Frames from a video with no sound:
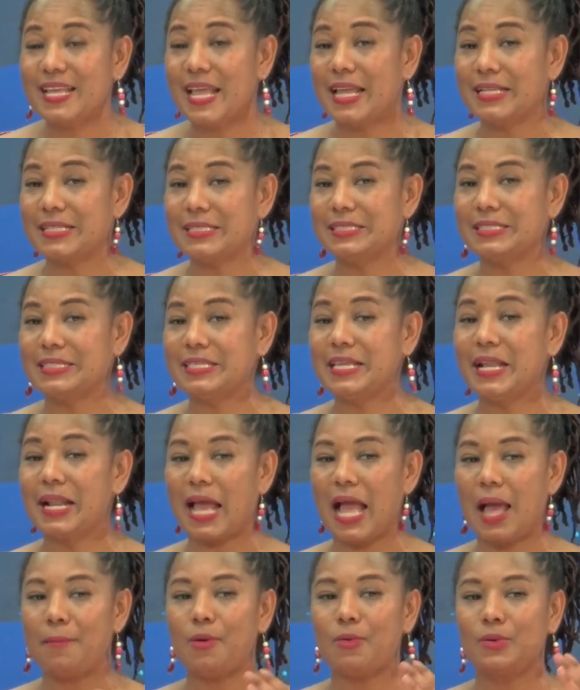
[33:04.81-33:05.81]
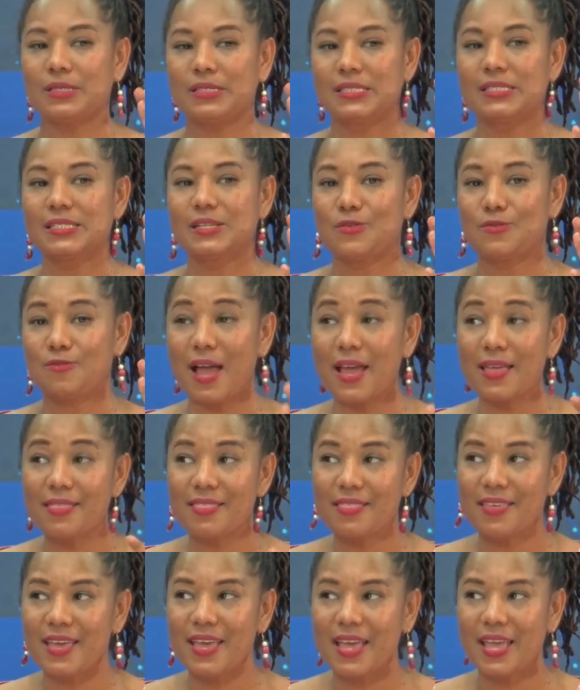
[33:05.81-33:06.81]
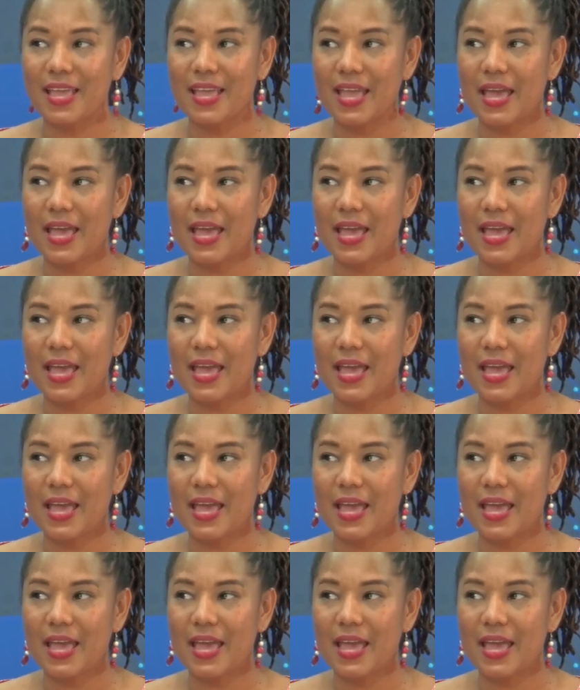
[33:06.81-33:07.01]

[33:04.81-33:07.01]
And Ian Khama was sitting right there,